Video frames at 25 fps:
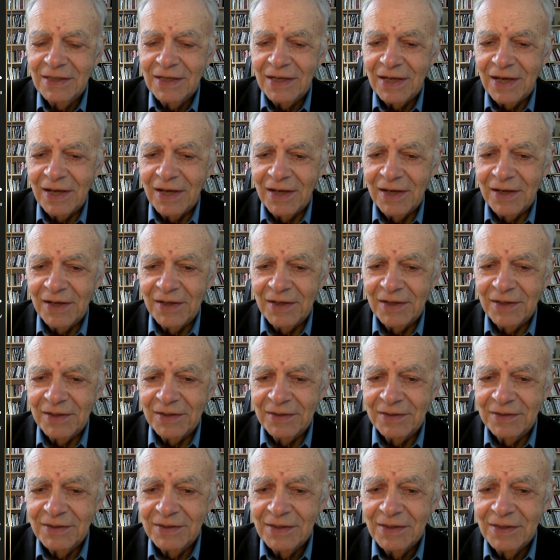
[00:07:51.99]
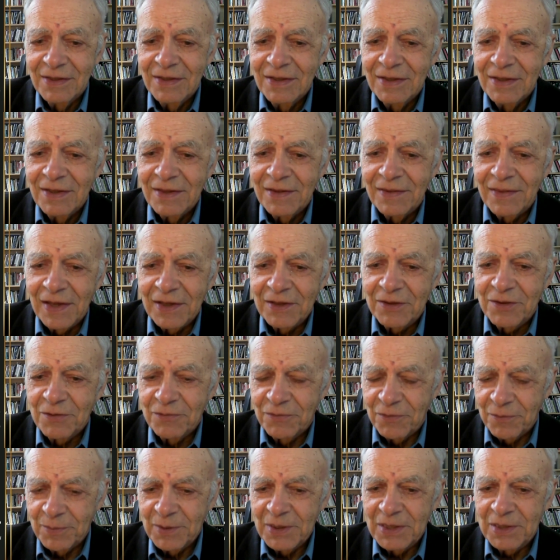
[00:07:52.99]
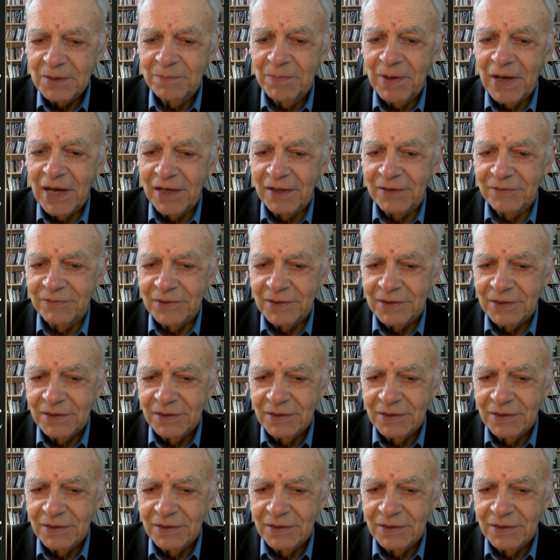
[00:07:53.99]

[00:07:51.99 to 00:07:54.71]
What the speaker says: and thank you for being part of it.